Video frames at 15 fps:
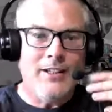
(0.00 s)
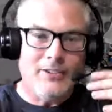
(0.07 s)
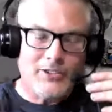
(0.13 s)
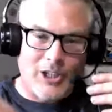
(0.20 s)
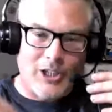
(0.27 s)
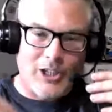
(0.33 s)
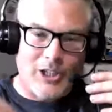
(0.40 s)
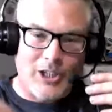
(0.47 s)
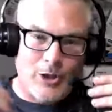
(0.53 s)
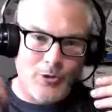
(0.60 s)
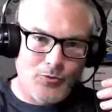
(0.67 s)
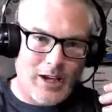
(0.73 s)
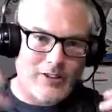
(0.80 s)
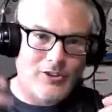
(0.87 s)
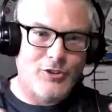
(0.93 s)
So
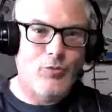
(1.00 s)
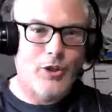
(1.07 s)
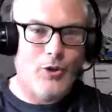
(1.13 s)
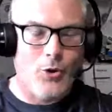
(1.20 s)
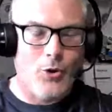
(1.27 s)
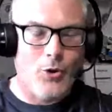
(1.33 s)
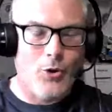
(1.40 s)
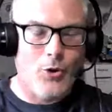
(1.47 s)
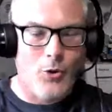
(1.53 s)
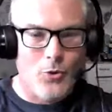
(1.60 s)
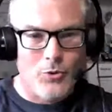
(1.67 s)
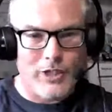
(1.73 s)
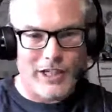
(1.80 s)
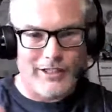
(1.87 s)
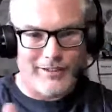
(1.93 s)
Russ has
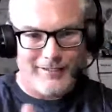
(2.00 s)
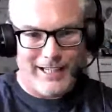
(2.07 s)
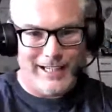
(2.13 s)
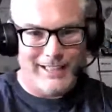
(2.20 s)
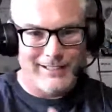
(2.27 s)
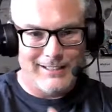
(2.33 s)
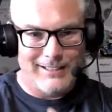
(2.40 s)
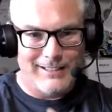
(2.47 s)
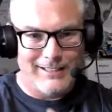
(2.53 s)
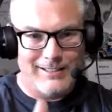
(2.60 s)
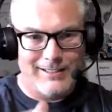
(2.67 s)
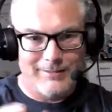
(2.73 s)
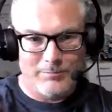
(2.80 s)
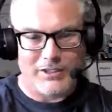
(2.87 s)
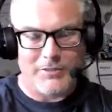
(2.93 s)
recorded his
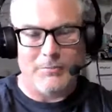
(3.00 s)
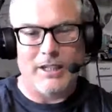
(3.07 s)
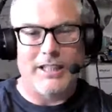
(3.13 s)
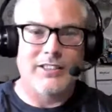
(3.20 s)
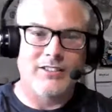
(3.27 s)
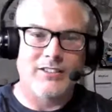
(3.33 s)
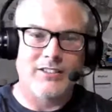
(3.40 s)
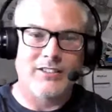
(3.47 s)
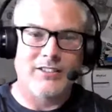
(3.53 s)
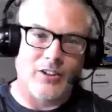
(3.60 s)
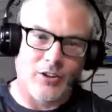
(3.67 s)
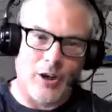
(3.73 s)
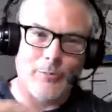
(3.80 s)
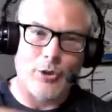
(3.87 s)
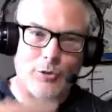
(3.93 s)
bits and pieces, and I'm
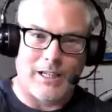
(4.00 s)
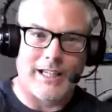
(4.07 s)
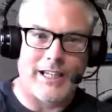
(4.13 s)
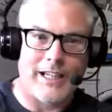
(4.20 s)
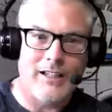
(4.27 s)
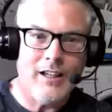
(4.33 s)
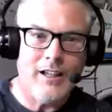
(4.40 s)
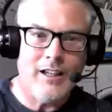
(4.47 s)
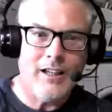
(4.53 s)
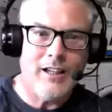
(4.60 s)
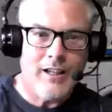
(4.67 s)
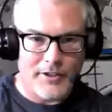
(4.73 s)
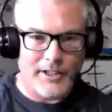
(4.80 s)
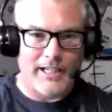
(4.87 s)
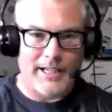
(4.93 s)
just playing the
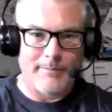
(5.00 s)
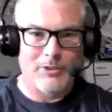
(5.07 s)
clips.